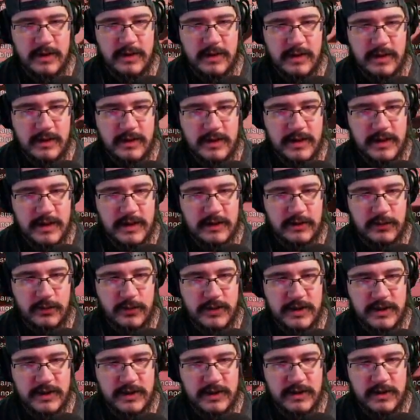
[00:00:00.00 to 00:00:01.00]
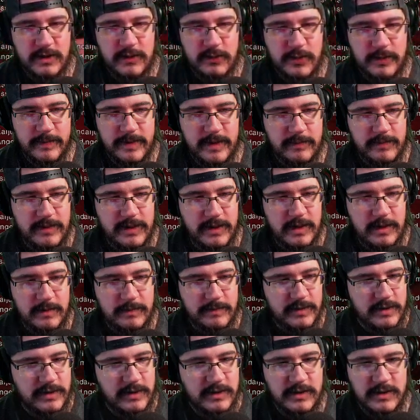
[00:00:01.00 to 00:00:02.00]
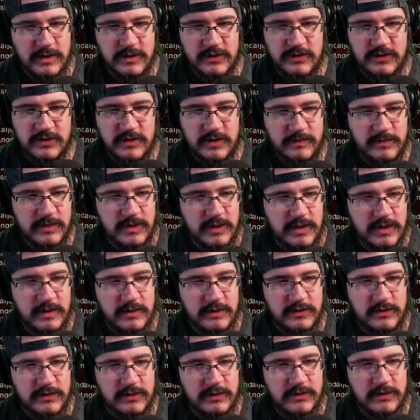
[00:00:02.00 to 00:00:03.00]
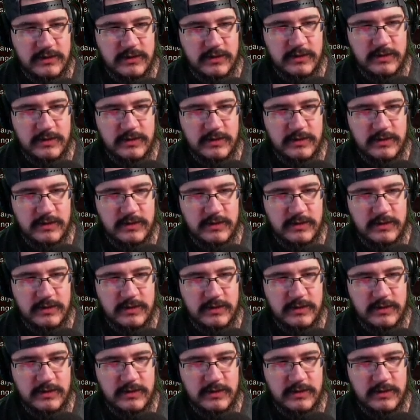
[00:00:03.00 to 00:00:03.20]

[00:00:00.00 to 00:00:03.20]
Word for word: that eighth week, we might be hopping into something else.